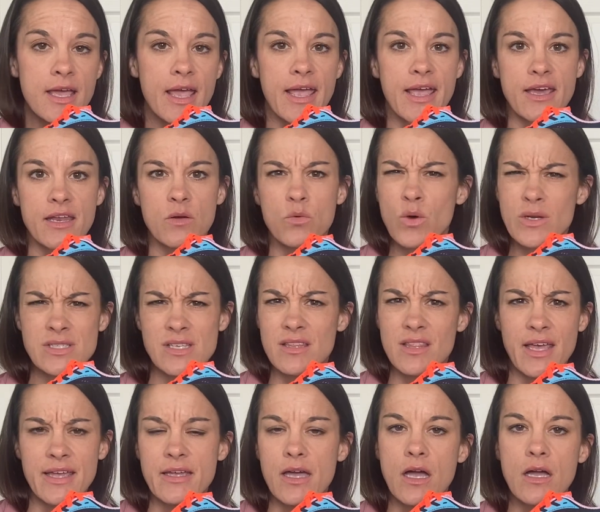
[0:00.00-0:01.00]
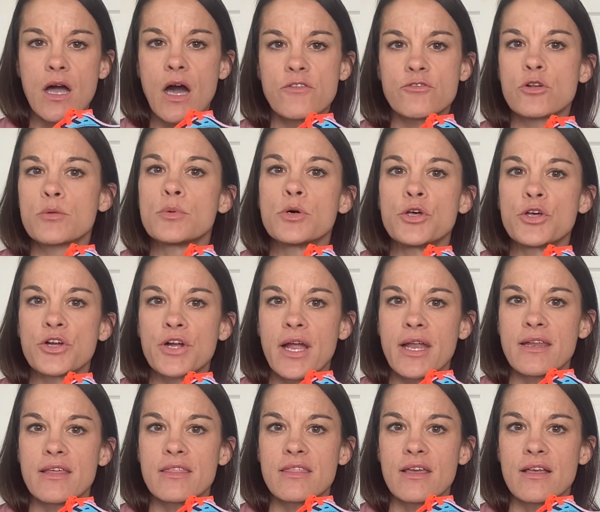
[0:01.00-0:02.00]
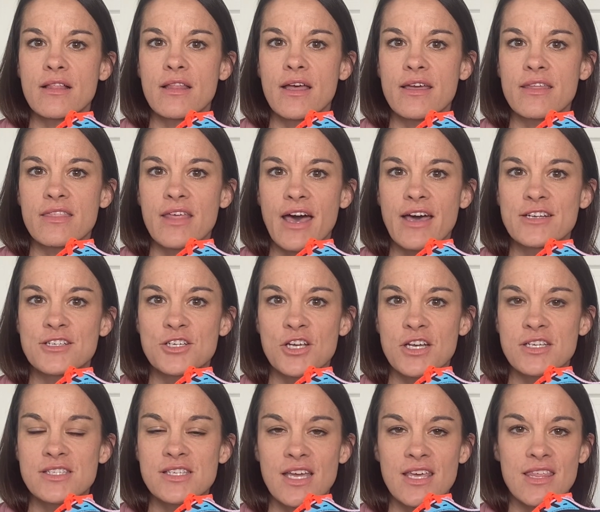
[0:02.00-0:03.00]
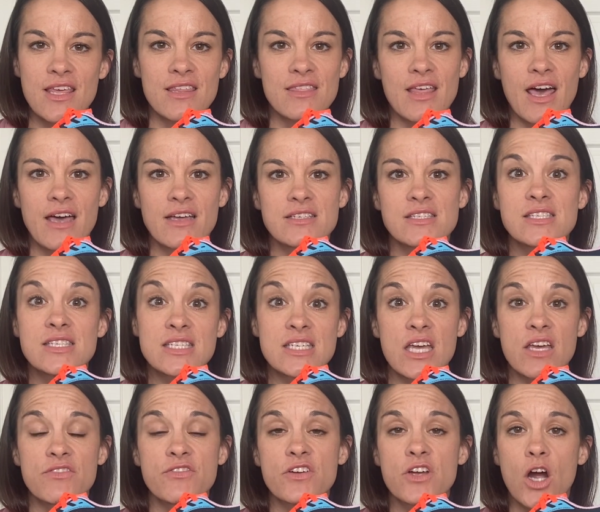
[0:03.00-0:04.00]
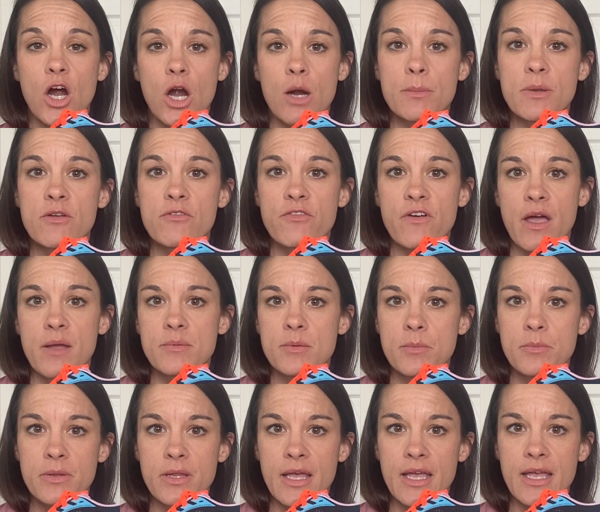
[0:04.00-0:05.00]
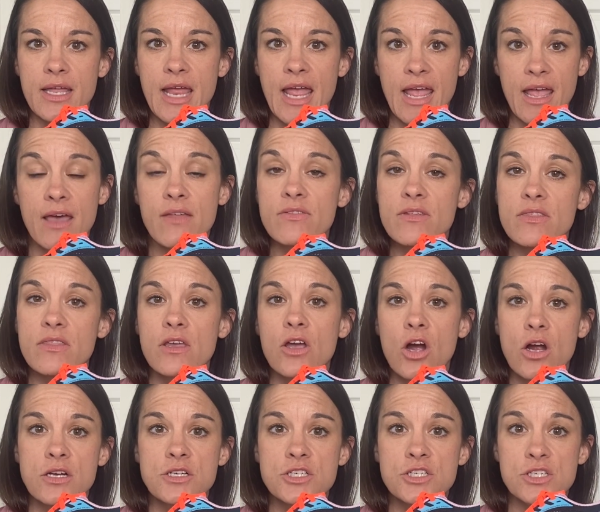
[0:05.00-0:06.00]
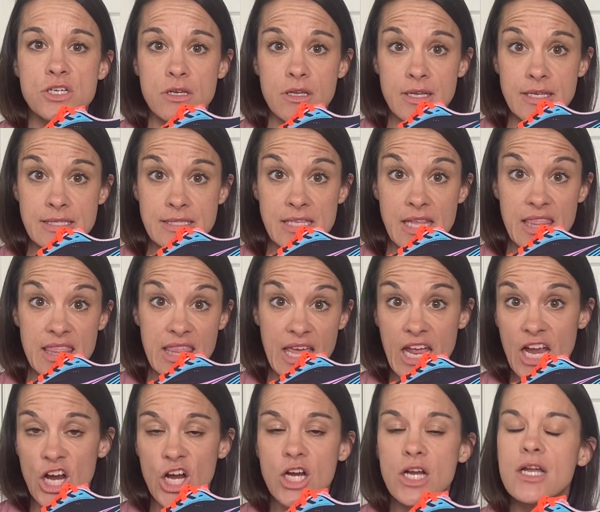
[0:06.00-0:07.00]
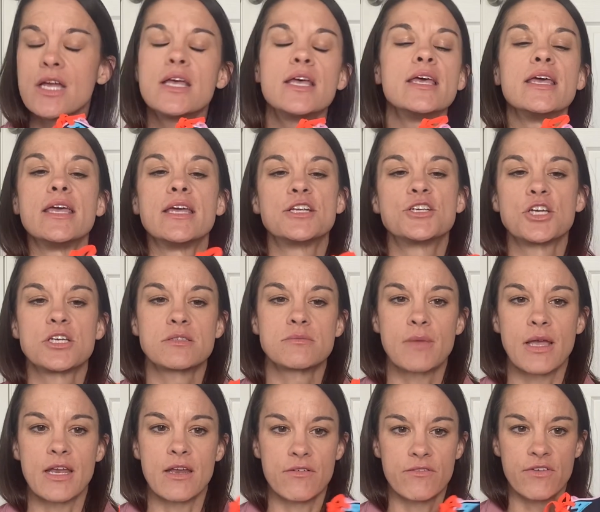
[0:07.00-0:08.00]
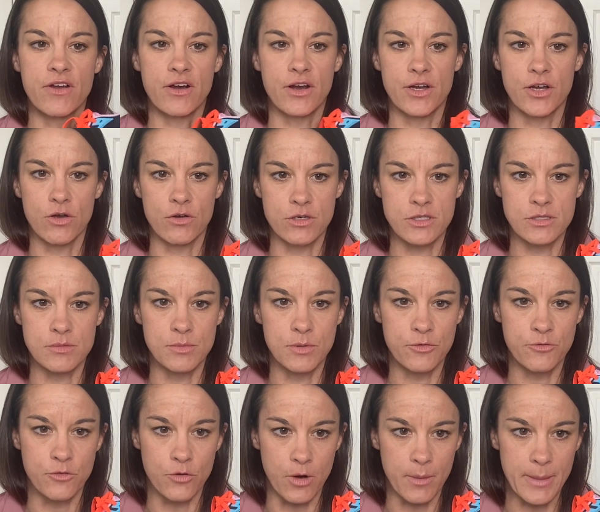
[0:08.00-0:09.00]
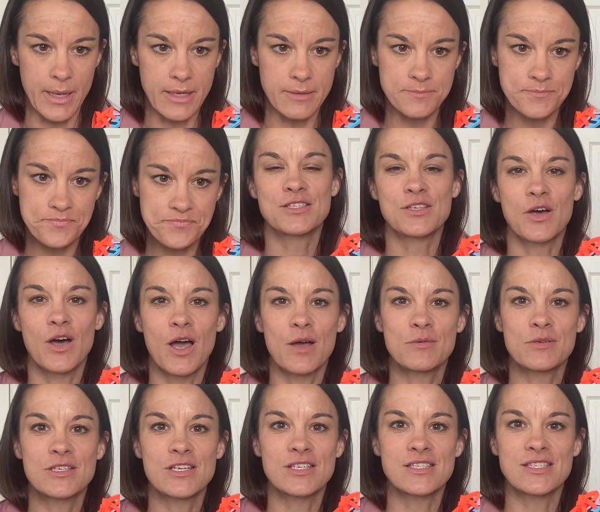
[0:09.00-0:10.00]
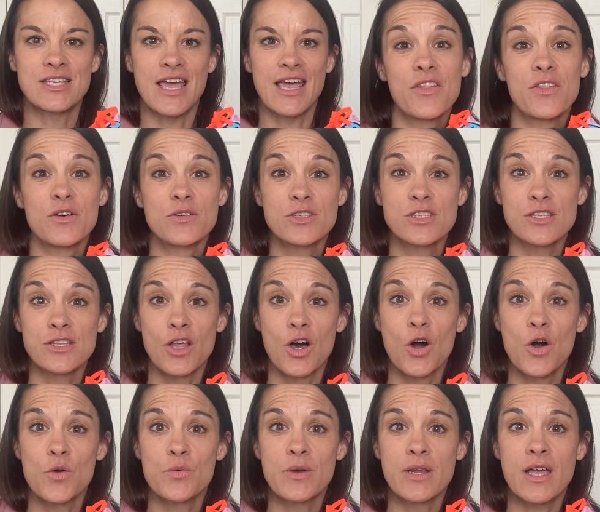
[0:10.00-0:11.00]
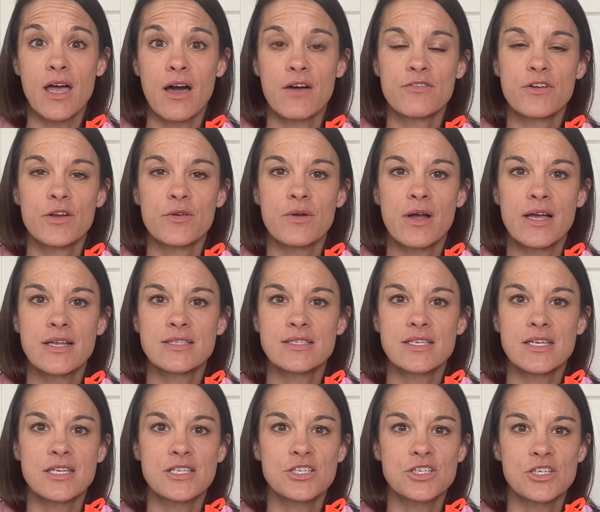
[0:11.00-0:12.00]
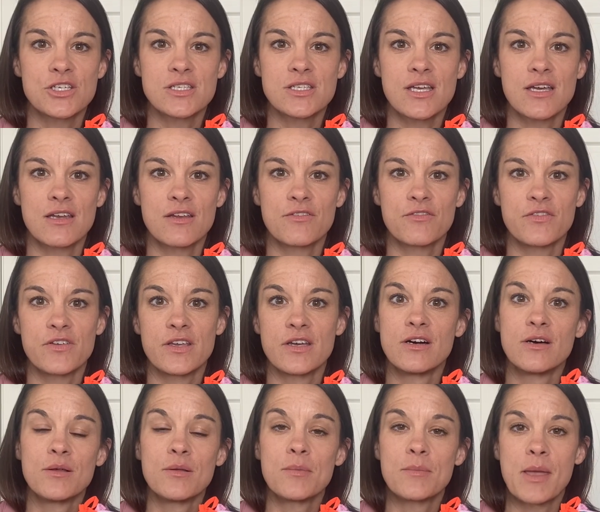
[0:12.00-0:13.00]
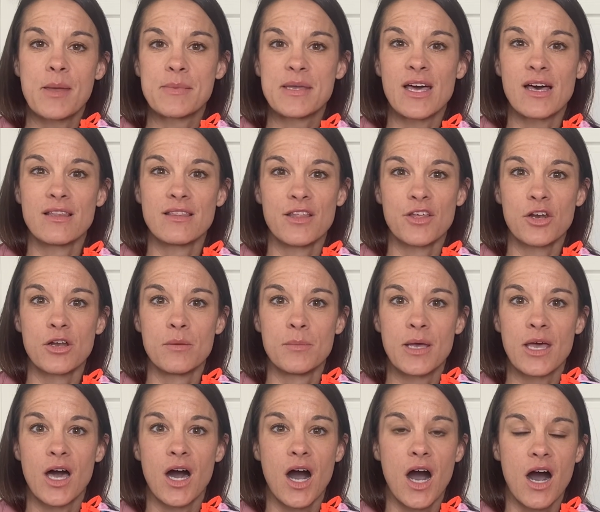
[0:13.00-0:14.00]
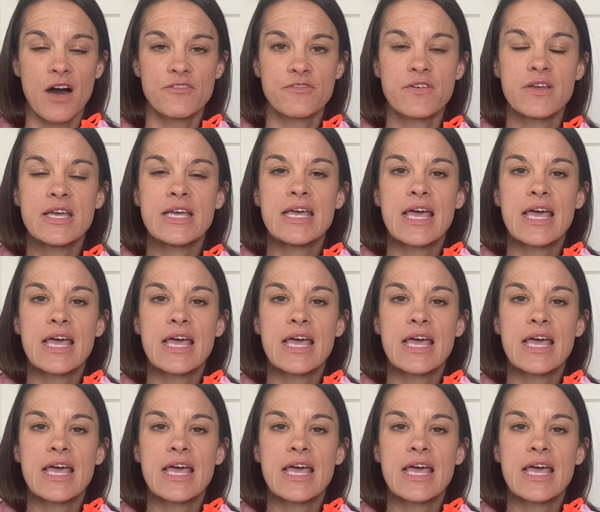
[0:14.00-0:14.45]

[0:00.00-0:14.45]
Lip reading: And it wasn't like uncomfortable or anything like that. Just, I think that stiff carbon fiber plate and that the arch is there, it just made it very noticeable for me. So I will just say on those slow recovery runs, it's just gonna feel maybe a little bit off.